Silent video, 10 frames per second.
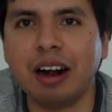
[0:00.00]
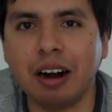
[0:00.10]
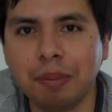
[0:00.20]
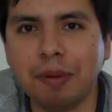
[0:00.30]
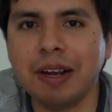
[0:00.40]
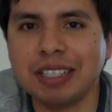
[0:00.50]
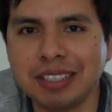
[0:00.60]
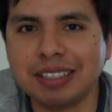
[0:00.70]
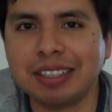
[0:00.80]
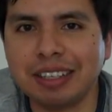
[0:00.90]
our
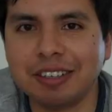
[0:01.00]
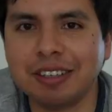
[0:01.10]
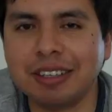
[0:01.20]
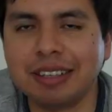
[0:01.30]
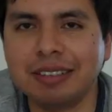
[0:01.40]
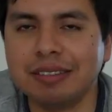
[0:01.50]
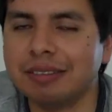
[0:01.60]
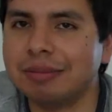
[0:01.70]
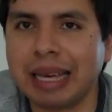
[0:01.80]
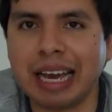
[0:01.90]
boys,
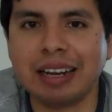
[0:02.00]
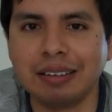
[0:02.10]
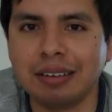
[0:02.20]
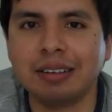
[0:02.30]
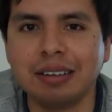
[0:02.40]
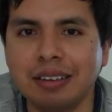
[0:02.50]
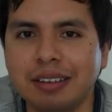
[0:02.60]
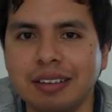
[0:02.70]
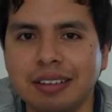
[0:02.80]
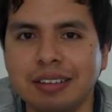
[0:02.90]
man,
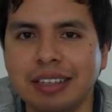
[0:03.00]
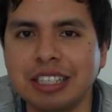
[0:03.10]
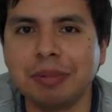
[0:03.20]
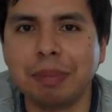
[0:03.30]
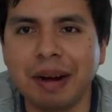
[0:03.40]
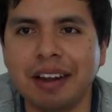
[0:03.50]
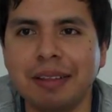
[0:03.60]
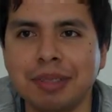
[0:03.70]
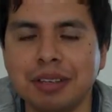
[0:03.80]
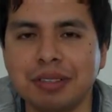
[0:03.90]
they should be proud of
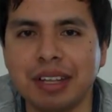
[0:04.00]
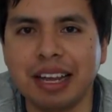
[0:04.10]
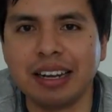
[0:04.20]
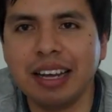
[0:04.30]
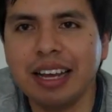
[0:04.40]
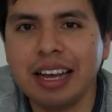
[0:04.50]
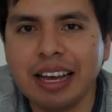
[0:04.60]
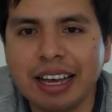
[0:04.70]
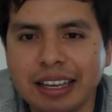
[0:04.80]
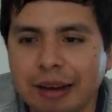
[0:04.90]
themselves for that.
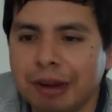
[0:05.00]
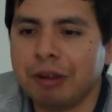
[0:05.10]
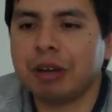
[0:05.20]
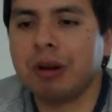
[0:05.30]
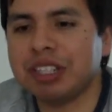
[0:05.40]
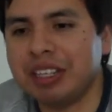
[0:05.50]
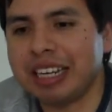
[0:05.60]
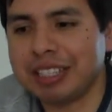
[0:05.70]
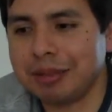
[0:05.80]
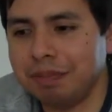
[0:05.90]
Now my only question
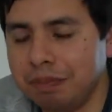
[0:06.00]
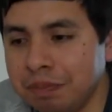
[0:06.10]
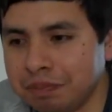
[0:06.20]
is,